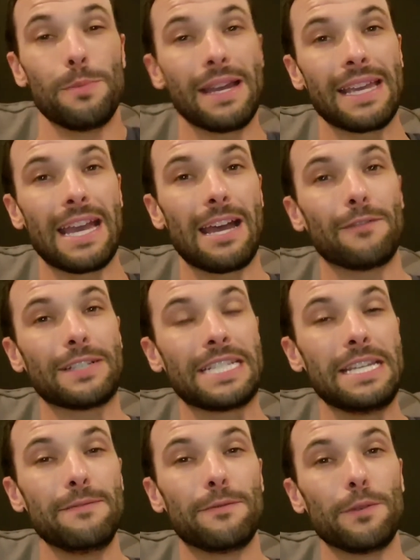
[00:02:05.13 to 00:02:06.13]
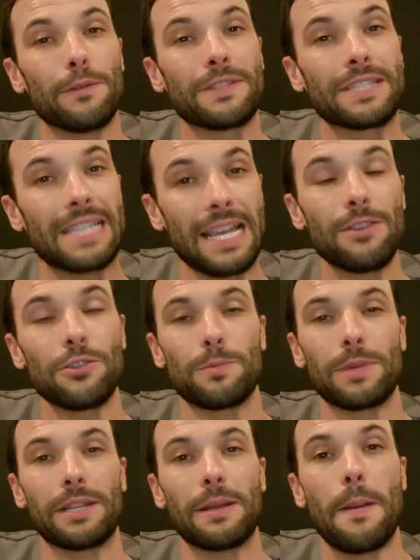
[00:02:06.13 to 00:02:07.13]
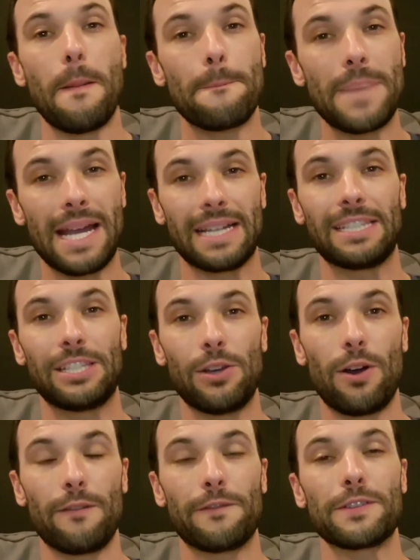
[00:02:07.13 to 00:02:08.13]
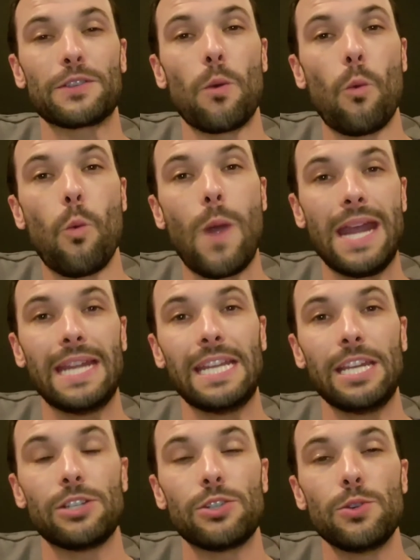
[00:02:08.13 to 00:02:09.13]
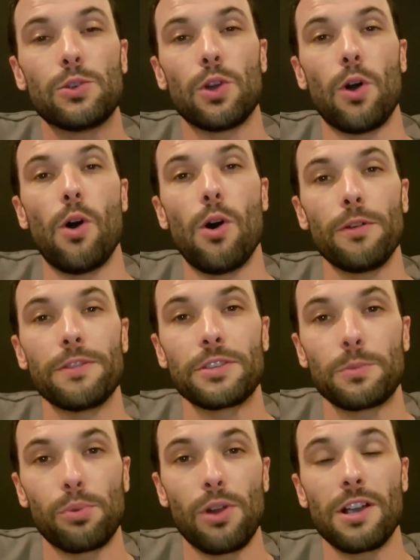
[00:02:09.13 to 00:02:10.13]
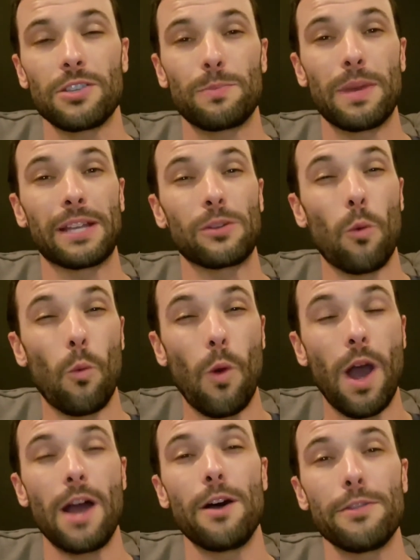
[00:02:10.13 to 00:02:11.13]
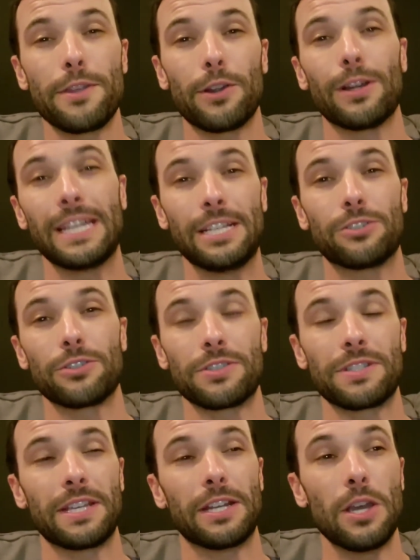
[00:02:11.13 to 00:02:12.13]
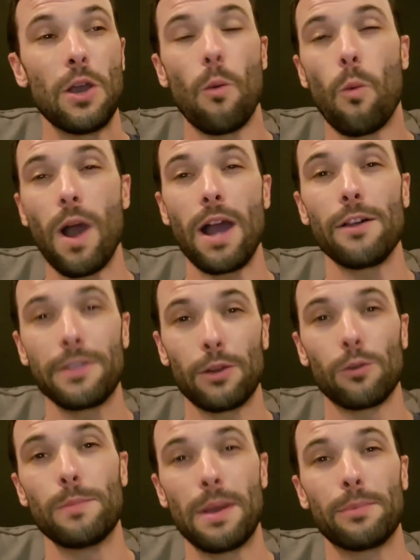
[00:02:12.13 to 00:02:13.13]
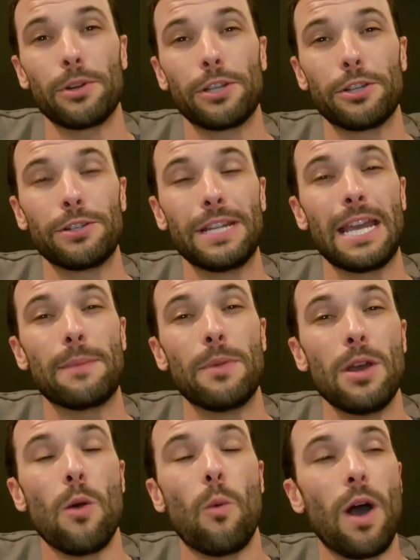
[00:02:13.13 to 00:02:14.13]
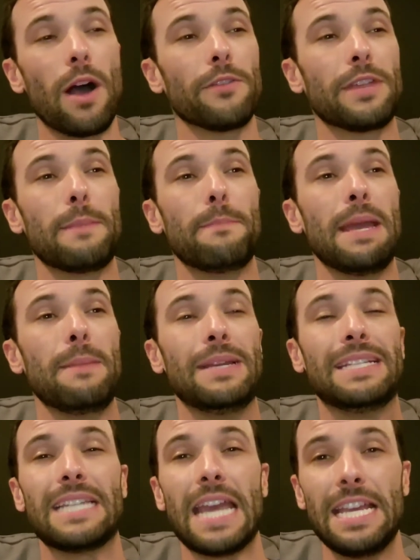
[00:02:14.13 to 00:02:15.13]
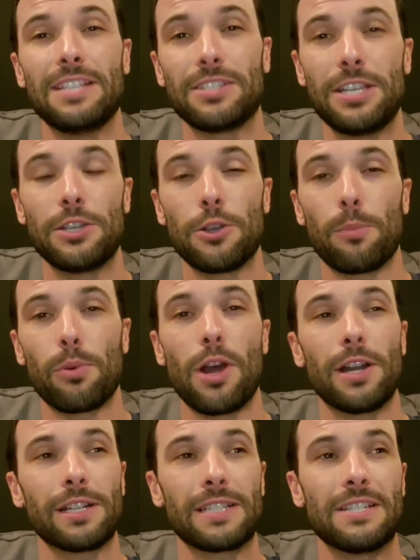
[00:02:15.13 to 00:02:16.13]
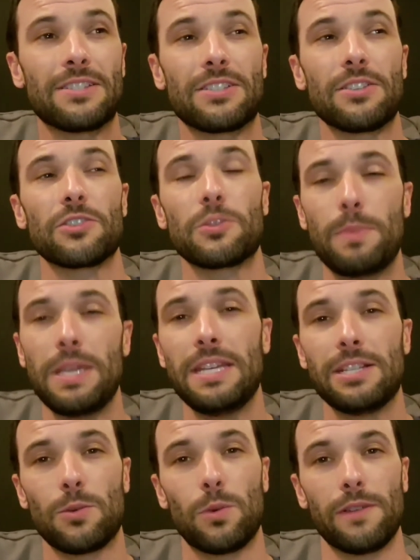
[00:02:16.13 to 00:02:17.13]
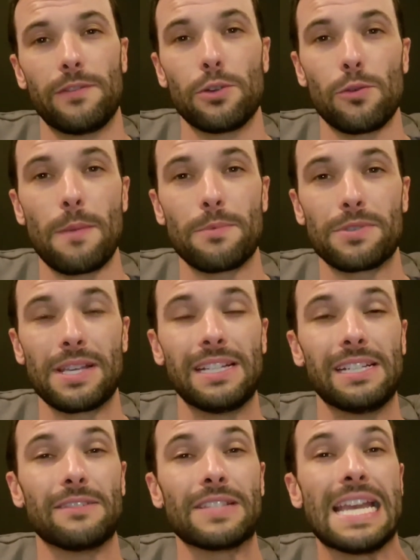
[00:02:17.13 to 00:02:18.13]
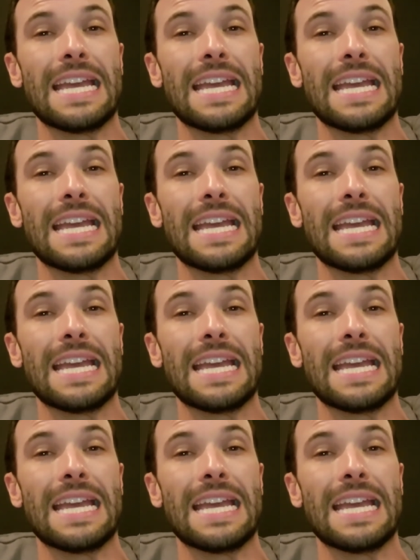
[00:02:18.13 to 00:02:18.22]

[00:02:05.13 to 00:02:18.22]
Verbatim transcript: might have a team full of salesmen back at the office waiting to call this prospect while they're interested, while they're remembering your name, while they may be tasting your product and still speaking to one of your representatives.